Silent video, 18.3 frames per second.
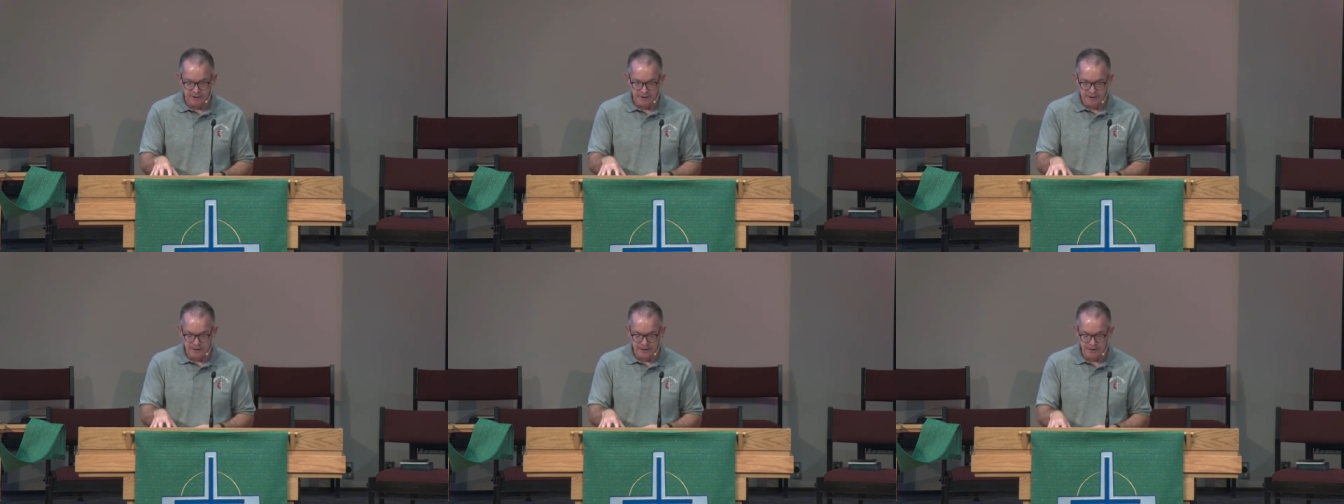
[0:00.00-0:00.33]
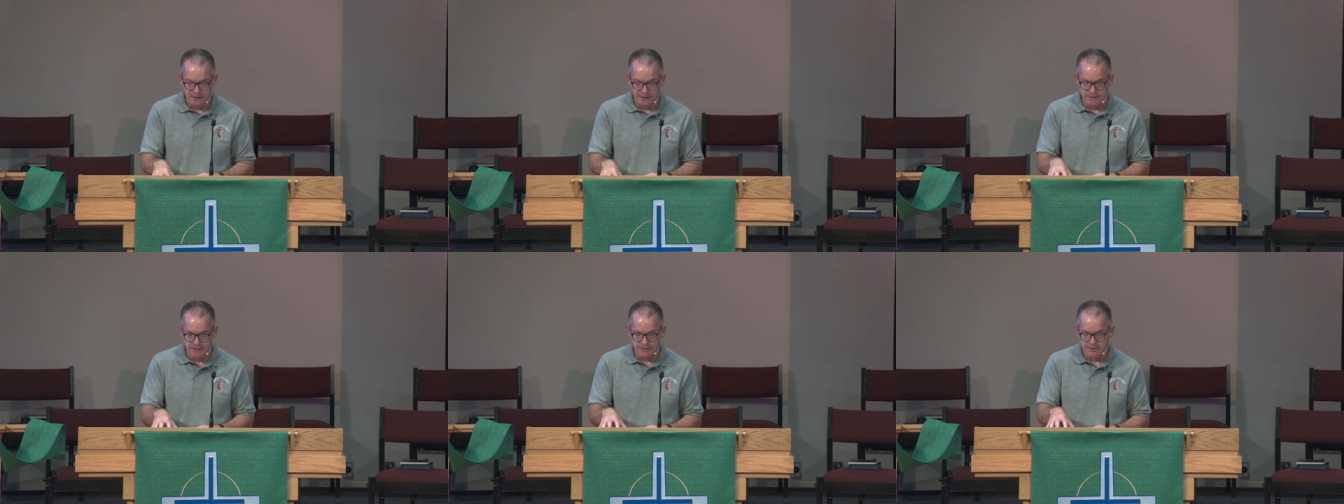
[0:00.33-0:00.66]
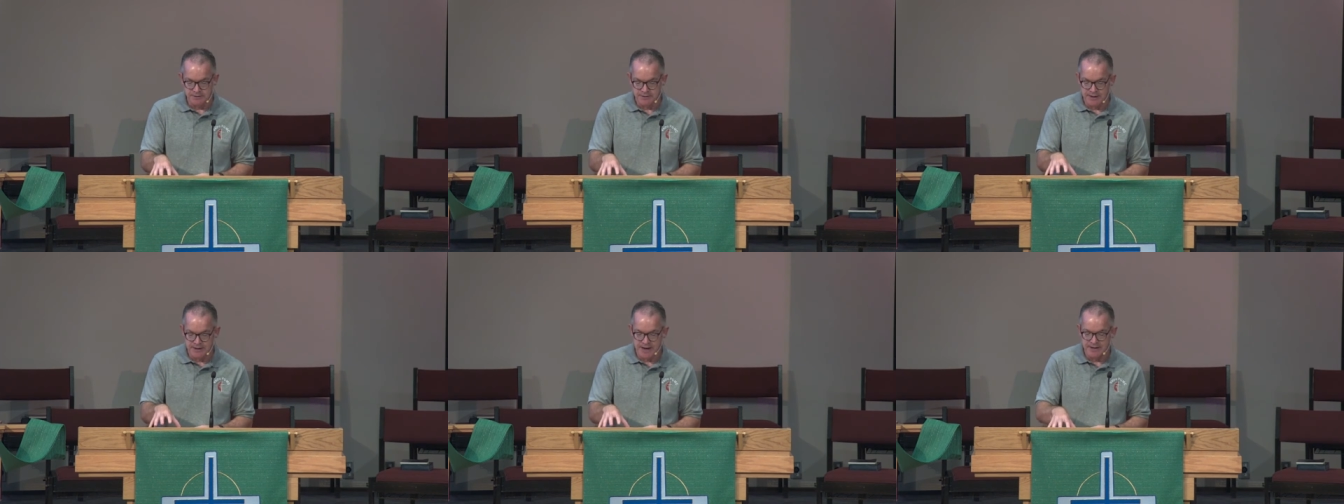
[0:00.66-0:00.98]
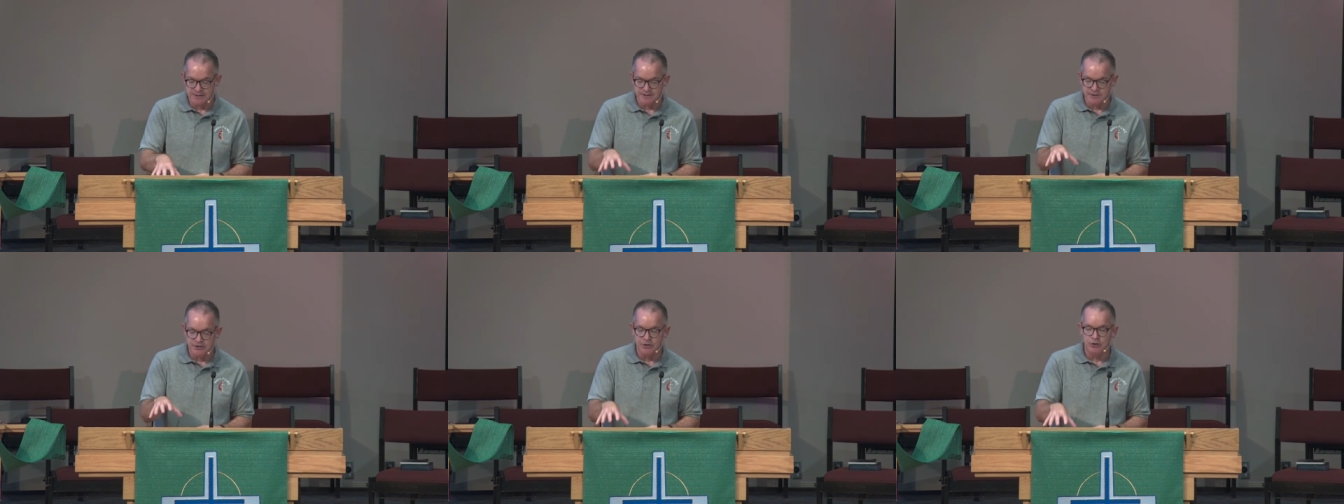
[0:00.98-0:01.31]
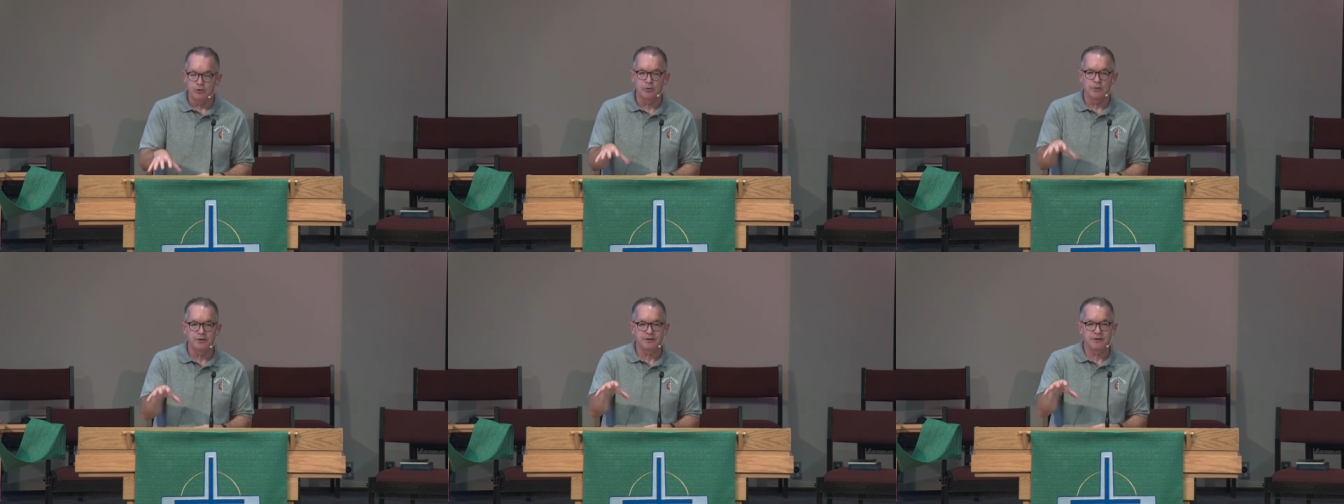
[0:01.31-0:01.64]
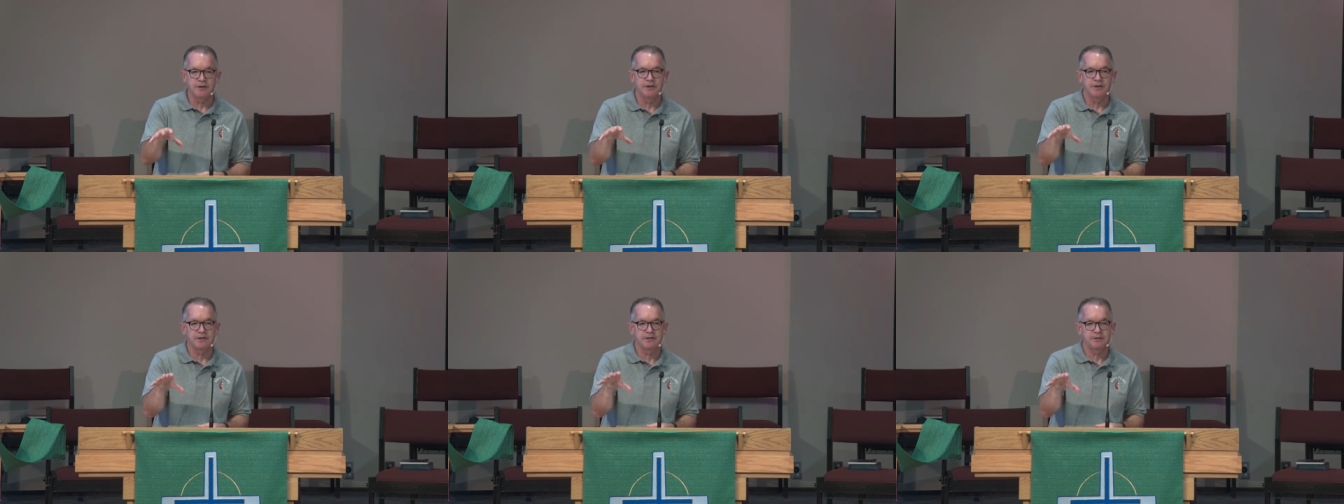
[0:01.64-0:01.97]
is has to do with the
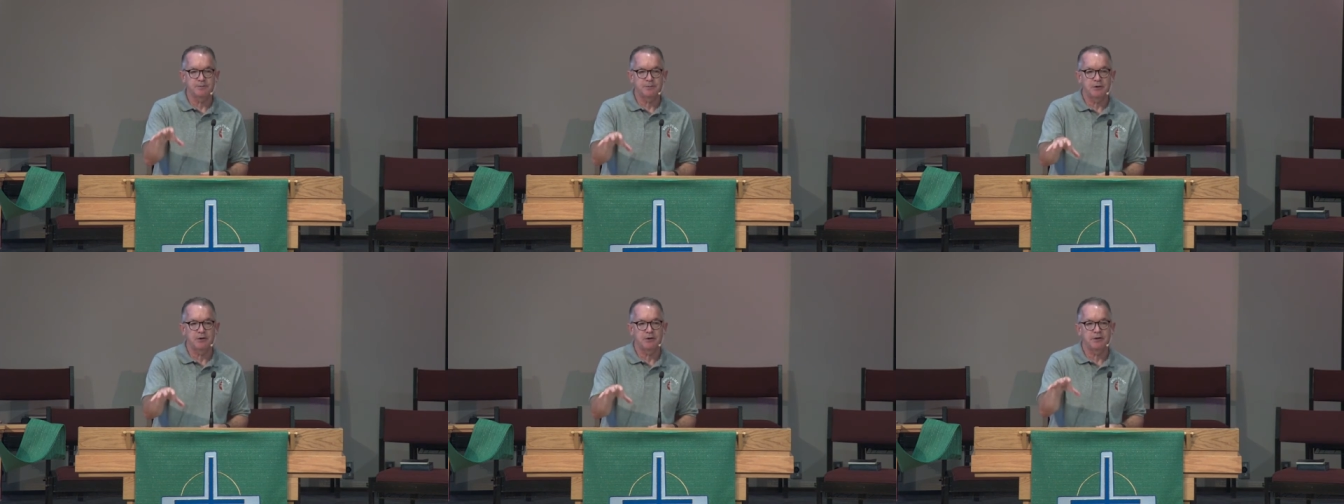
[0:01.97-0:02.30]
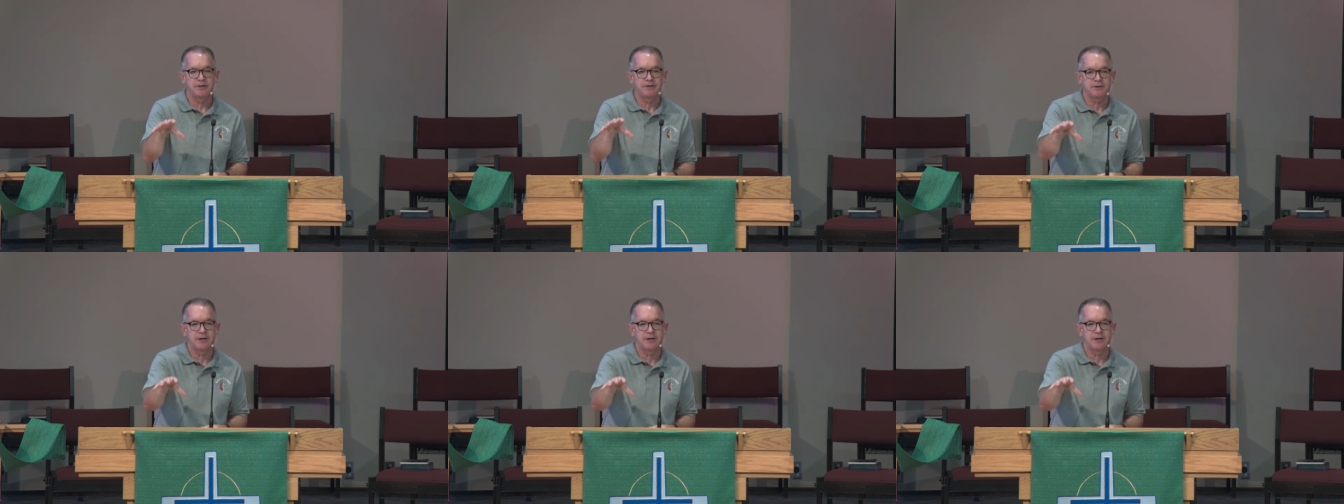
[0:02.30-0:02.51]
experience.